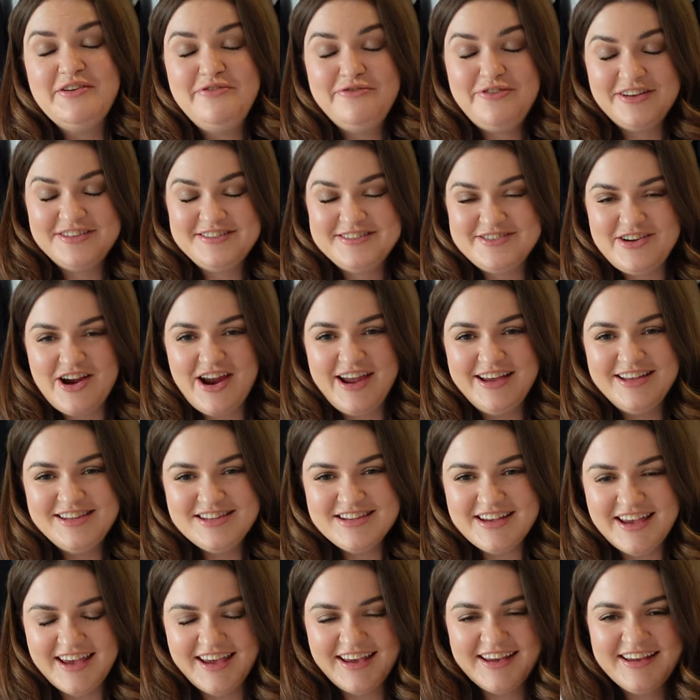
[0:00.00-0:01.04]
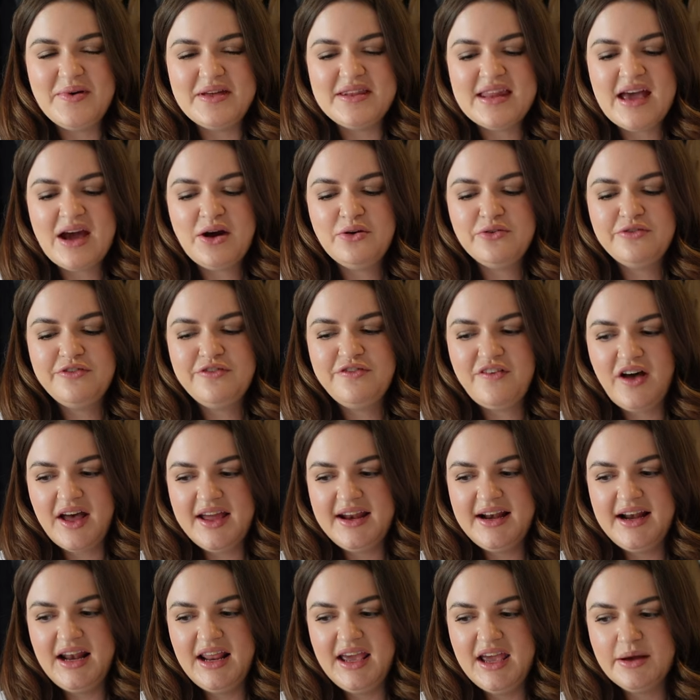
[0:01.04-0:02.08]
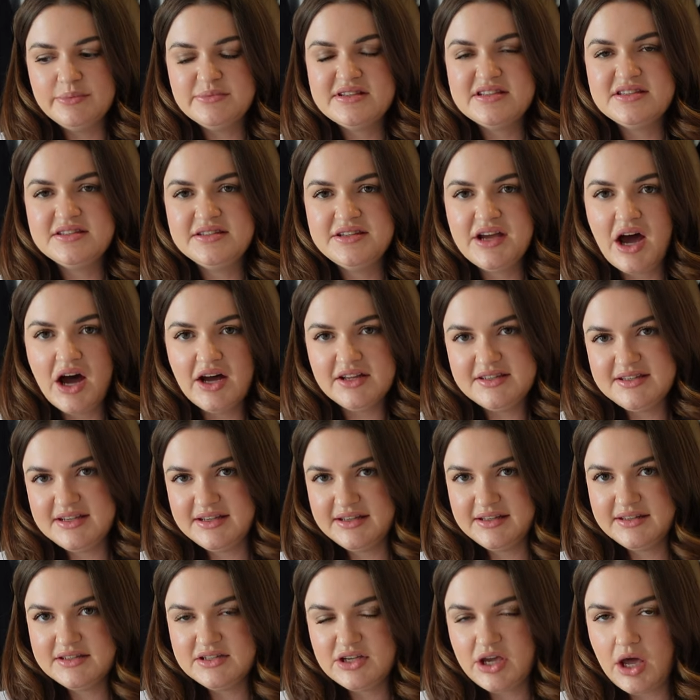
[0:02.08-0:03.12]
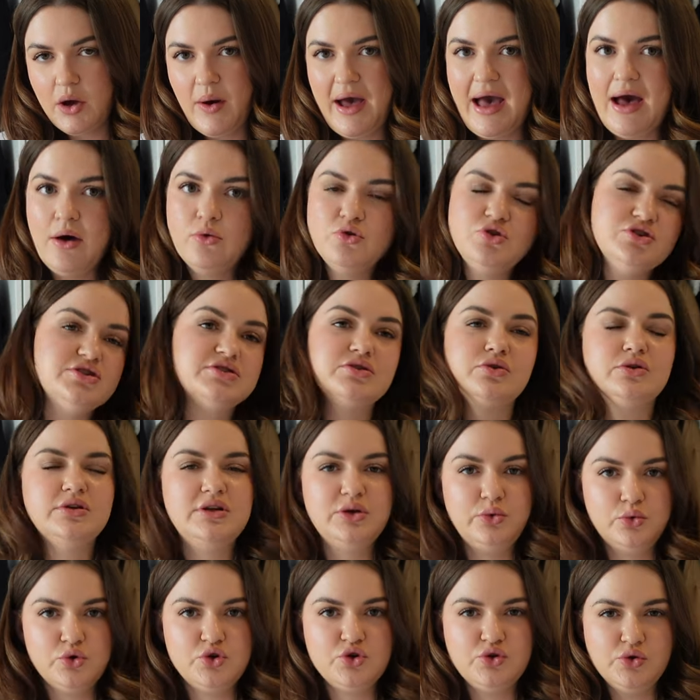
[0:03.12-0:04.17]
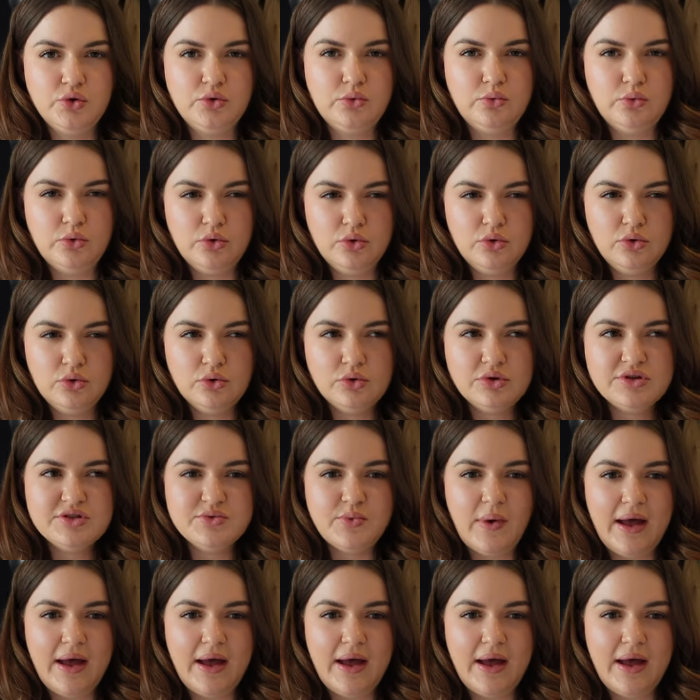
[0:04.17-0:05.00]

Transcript: frustrating. But now finally I'm starting to go out just on little short walks,